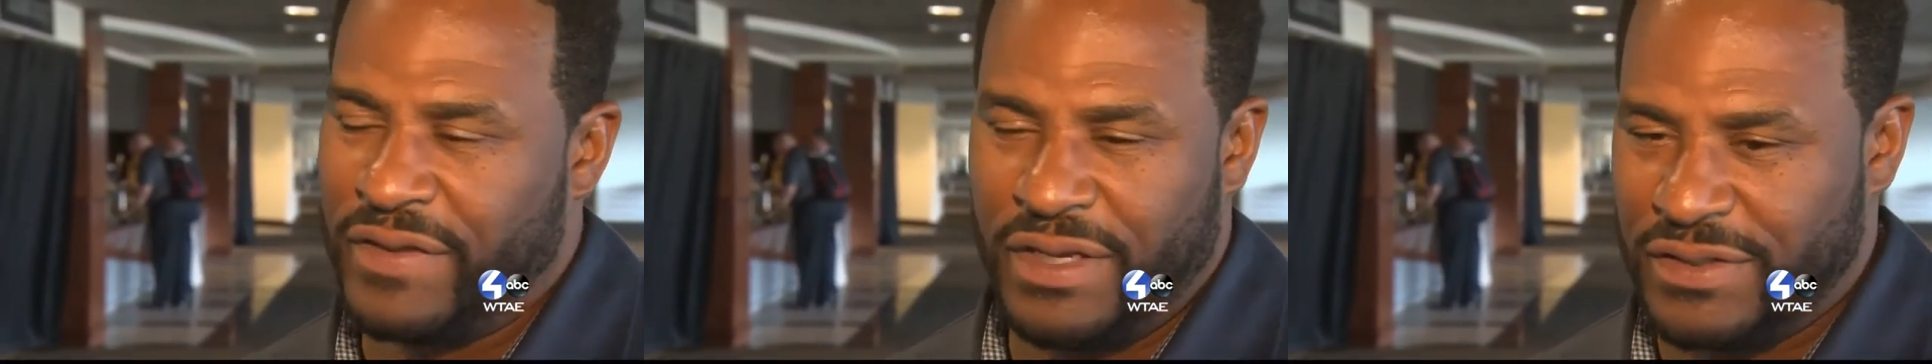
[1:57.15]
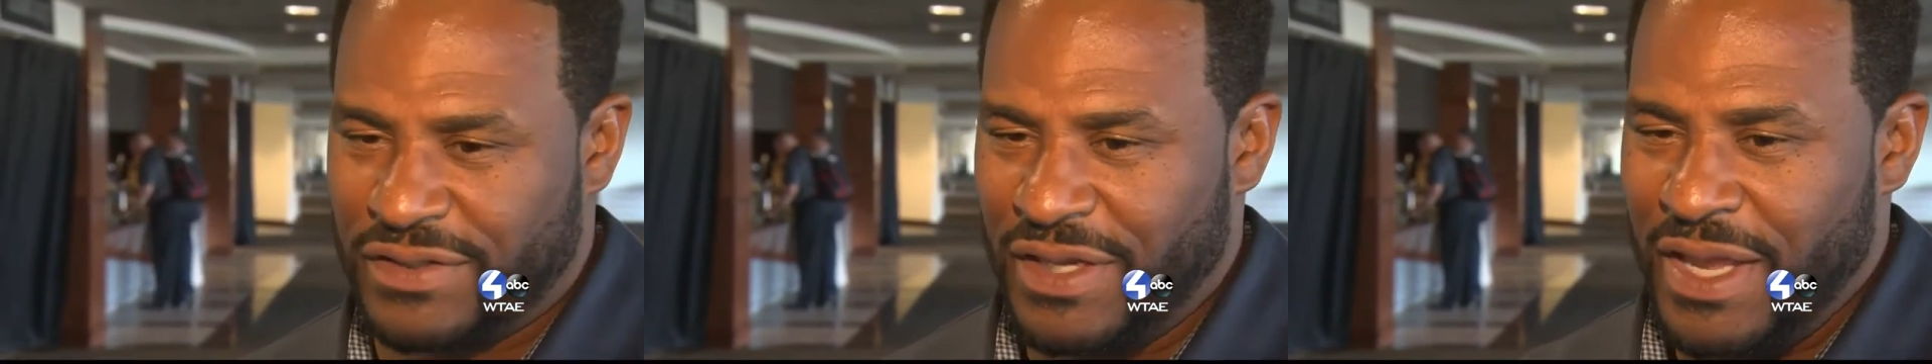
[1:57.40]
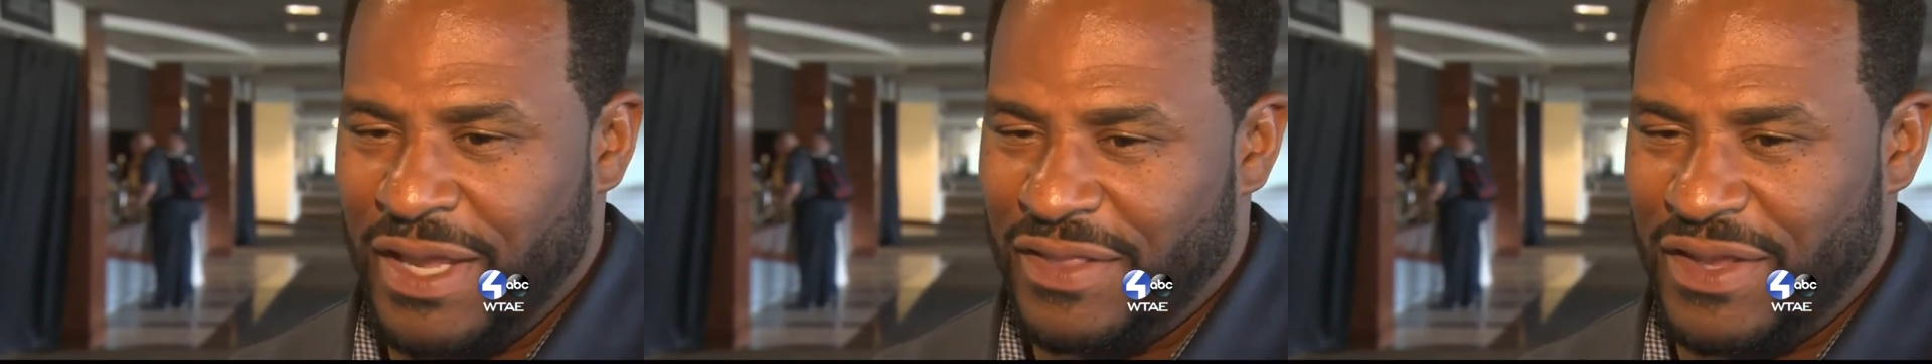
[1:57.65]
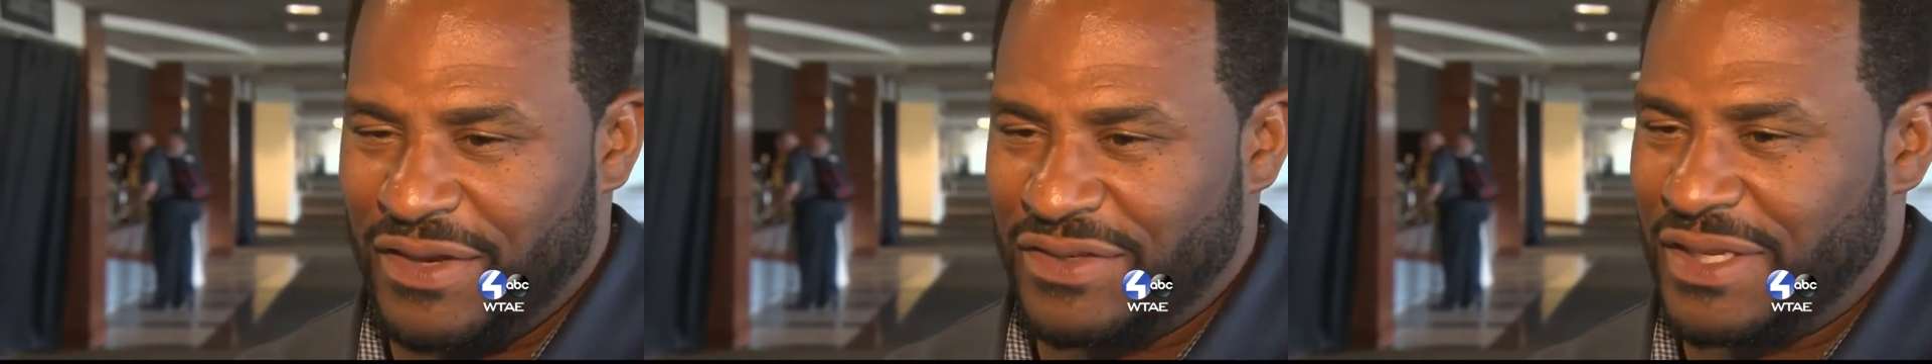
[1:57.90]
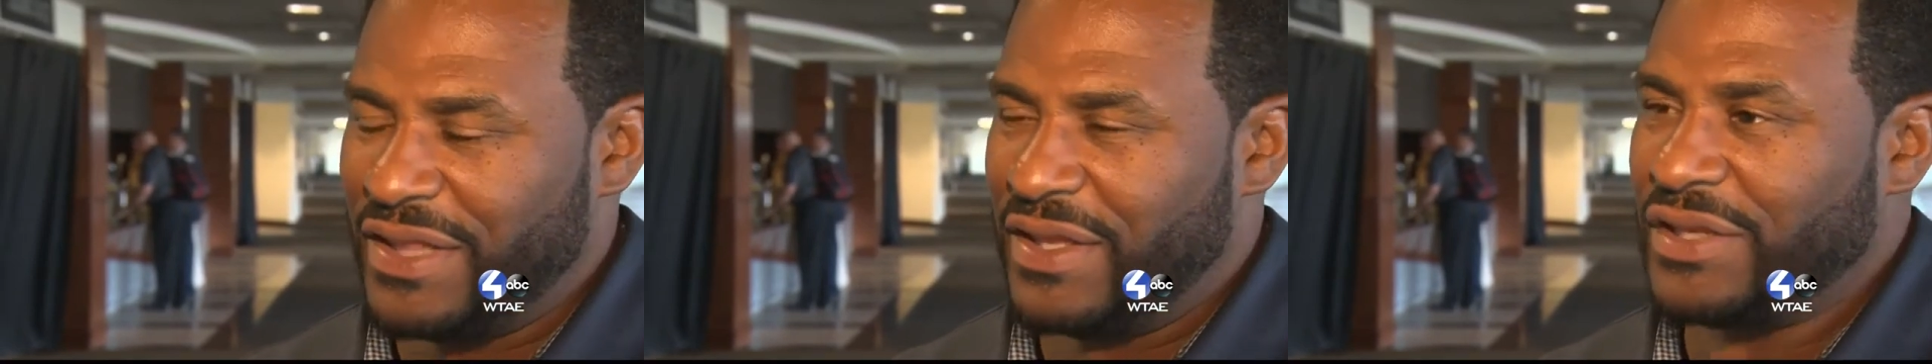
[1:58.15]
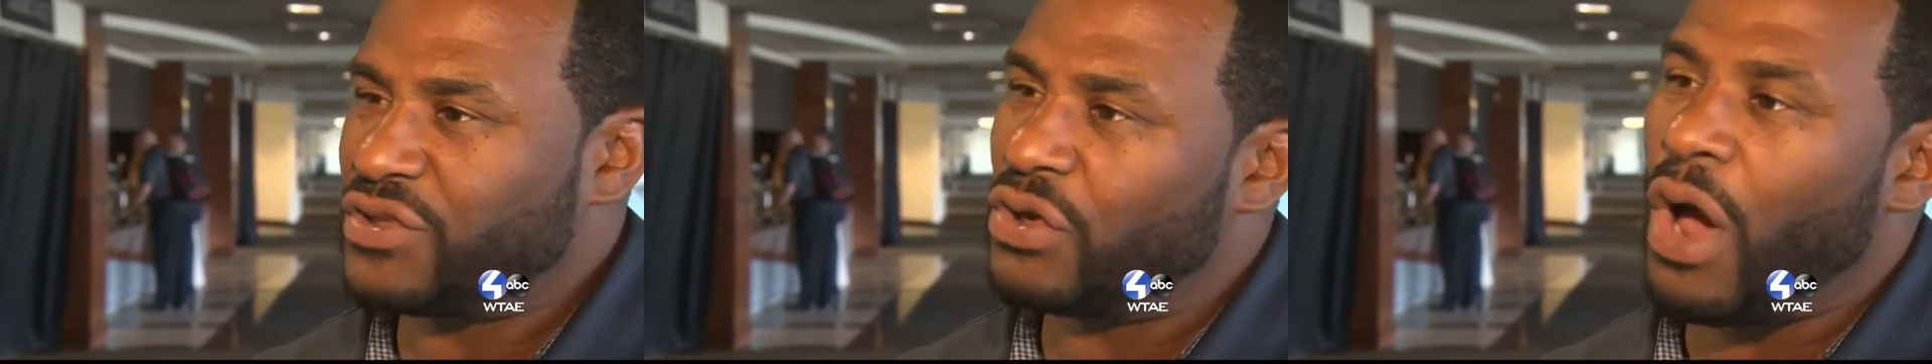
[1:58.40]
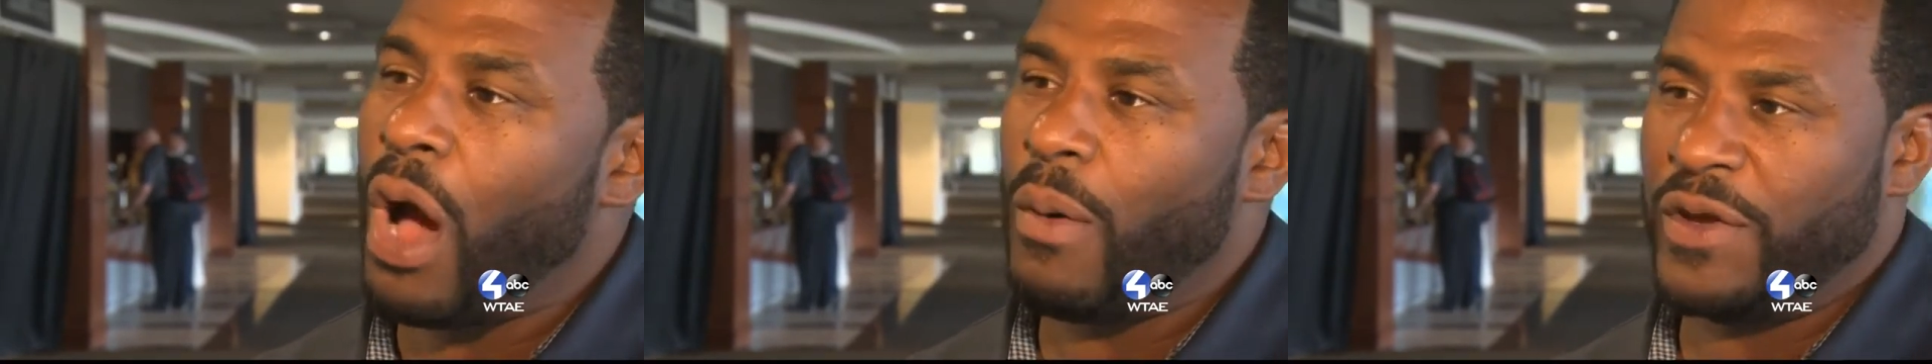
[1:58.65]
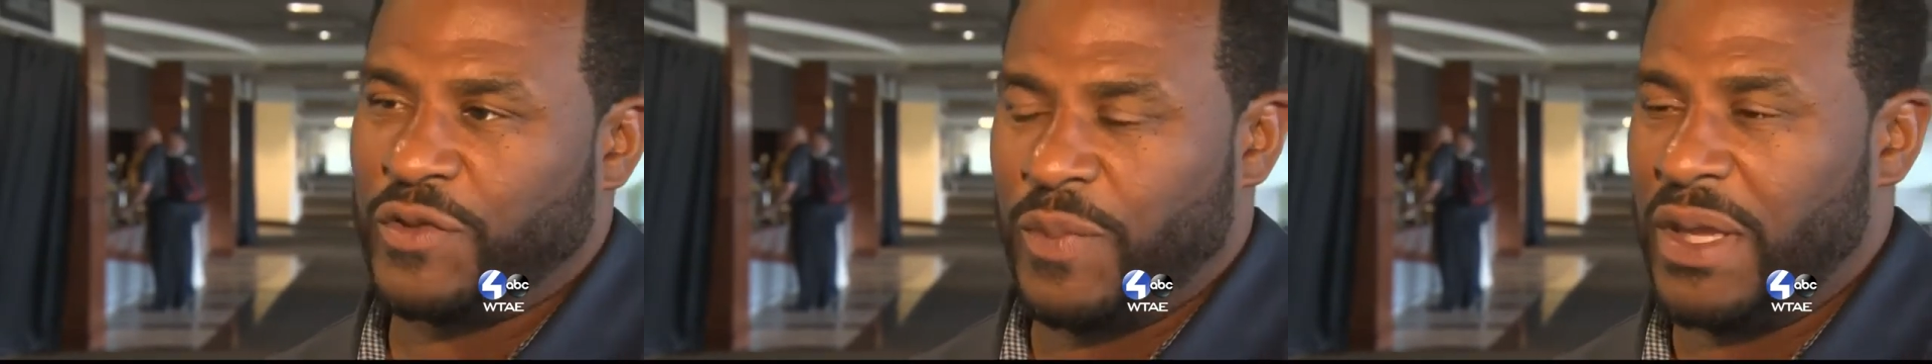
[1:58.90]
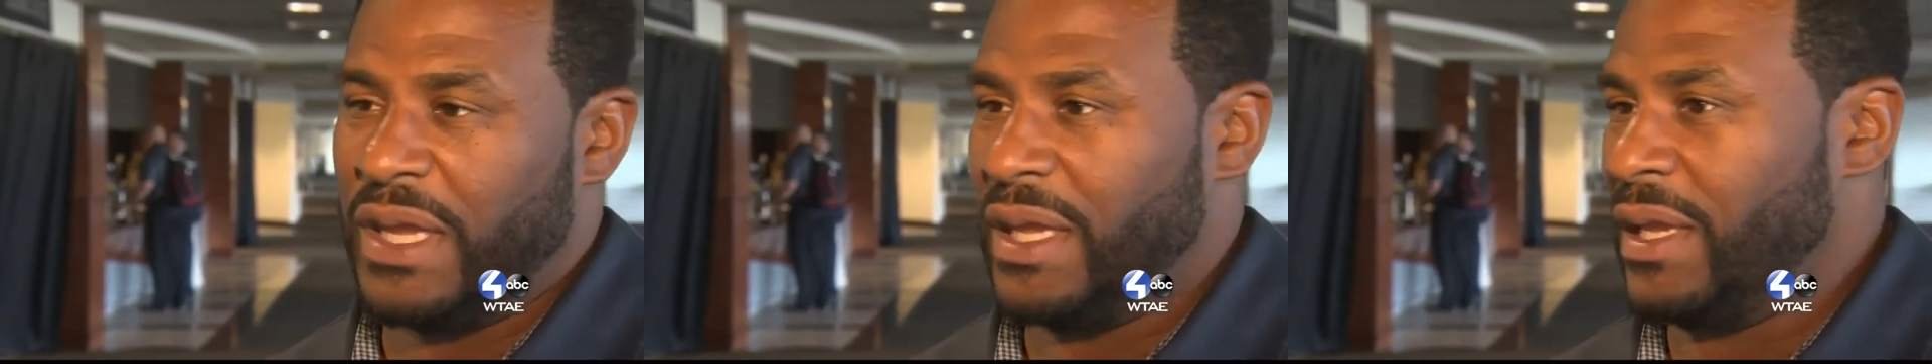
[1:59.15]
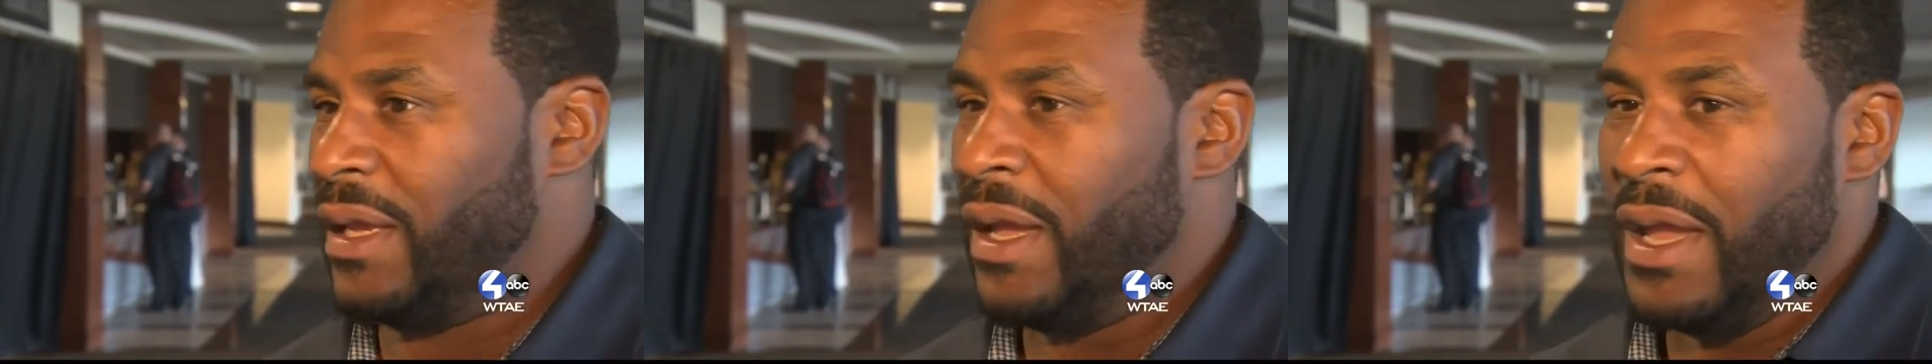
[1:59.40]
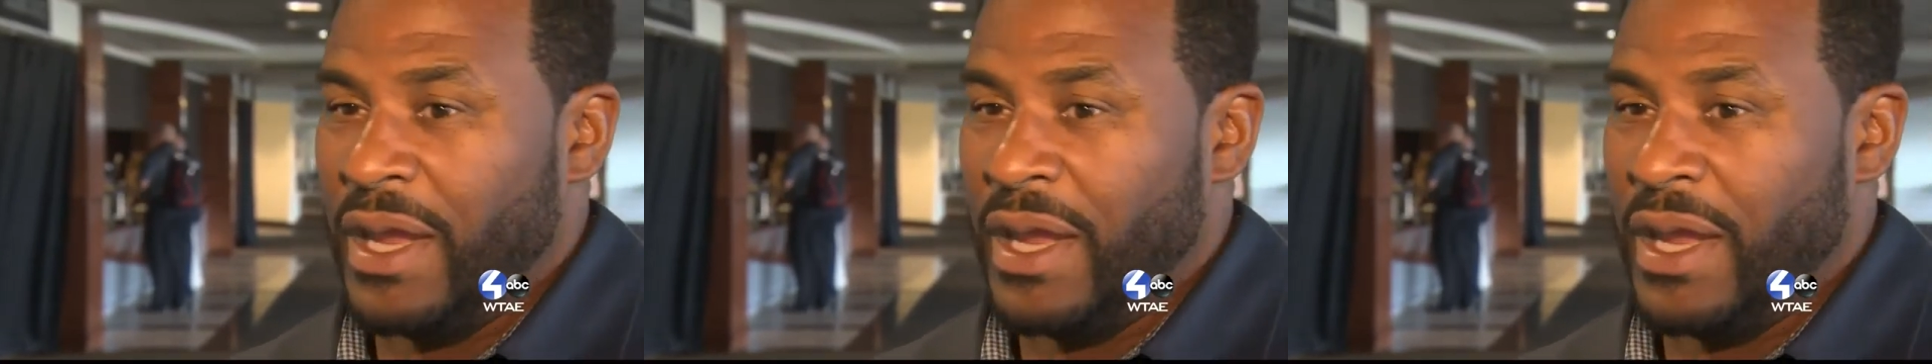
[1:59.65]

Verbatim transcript: It's going to always be,